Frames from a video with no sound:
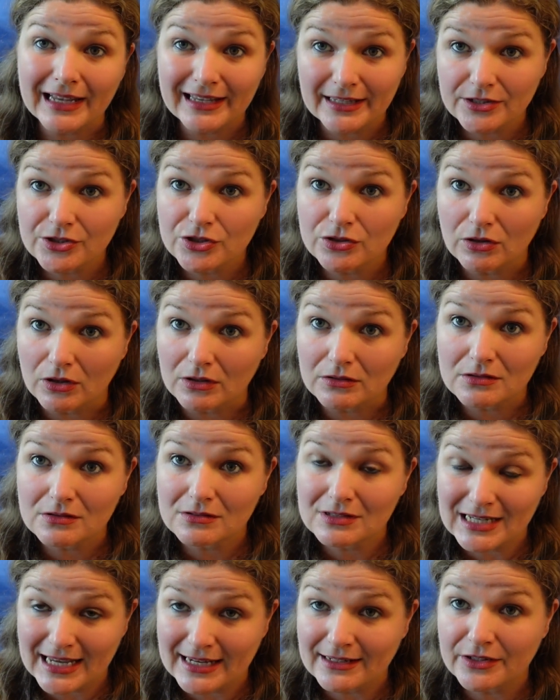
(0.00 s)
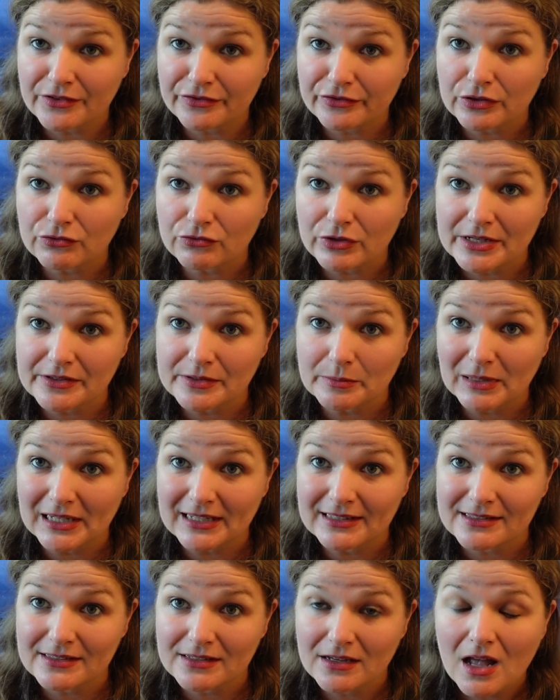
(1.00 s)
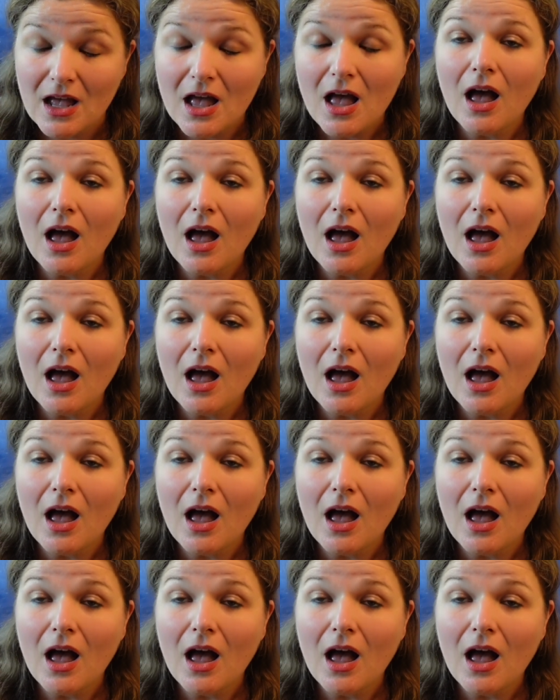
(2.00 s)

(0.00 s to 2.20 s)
I kid you not, 10 different razor blades.